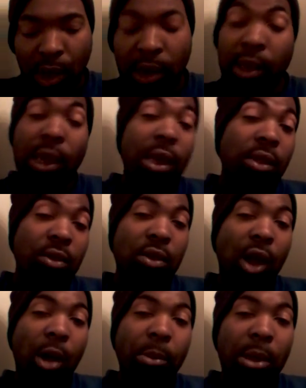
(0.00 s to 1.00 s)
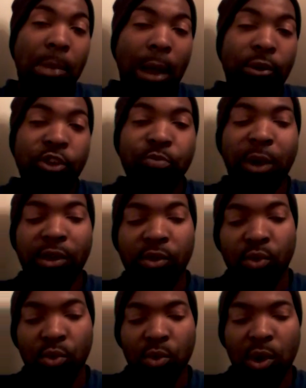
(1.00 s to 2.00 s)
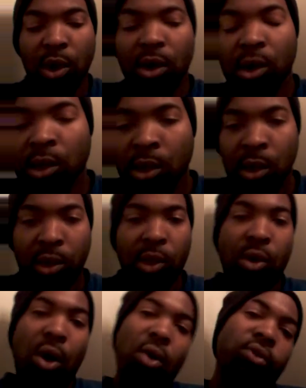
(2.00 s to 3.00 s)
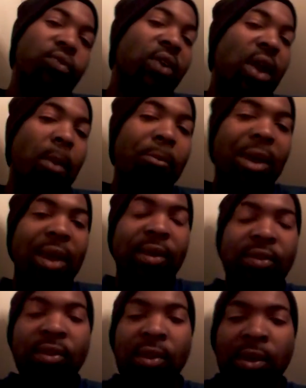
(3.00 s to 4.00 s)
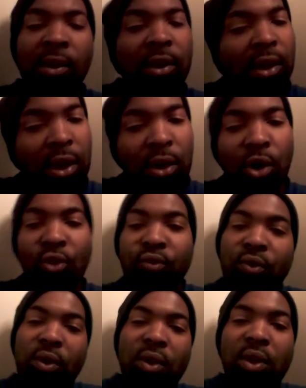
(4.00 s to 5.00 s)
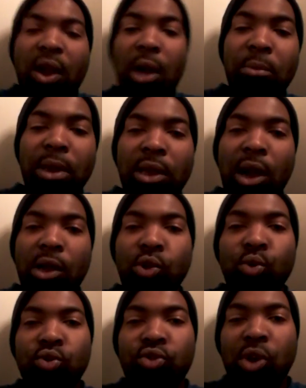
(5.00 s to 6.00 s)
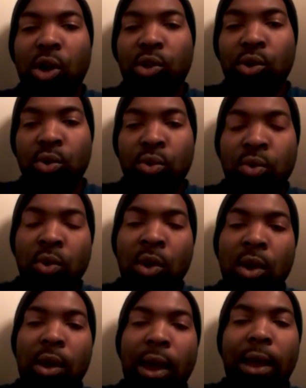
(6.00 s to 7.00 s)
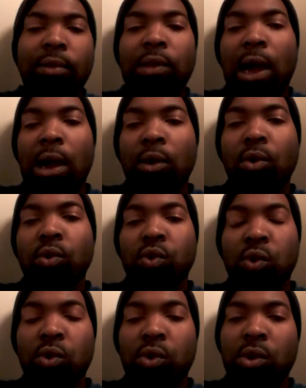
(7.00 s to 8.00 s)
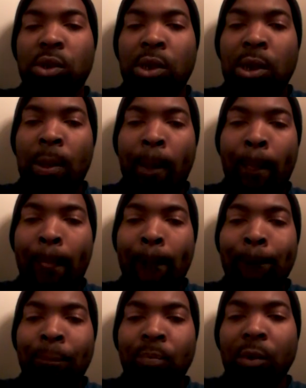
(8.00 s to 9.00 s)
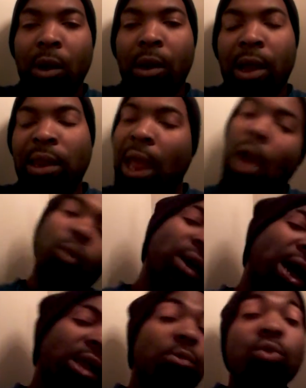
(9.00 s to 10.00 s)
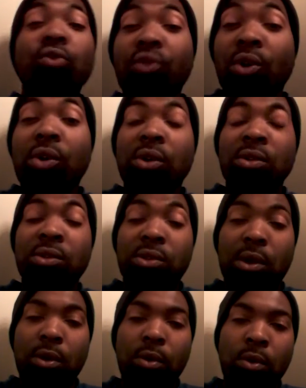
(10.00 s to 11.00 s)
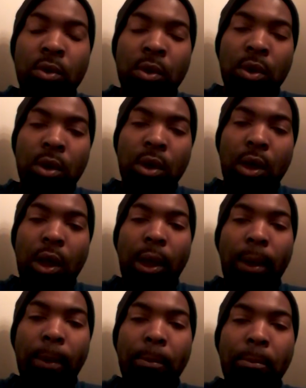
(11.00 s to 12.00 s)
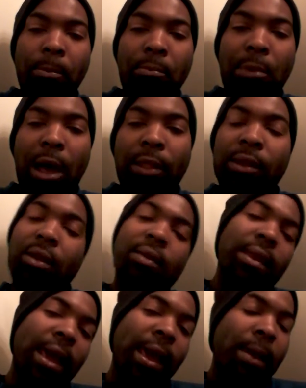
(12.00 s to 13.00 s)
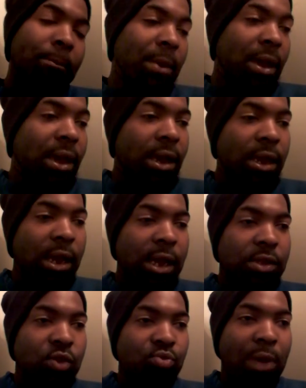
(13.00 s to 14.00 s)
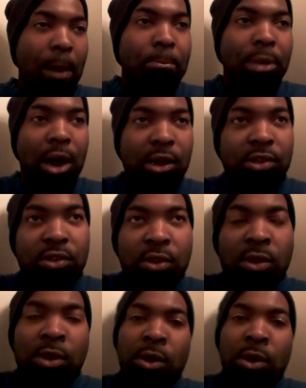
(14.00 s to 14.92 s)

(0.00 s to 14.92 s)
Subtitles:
again, my respects to the Colts fan base, and hopefully, y'all do what y'all do as time goes on. All right, now we got to move on. So, other than that, man, to my Bucks,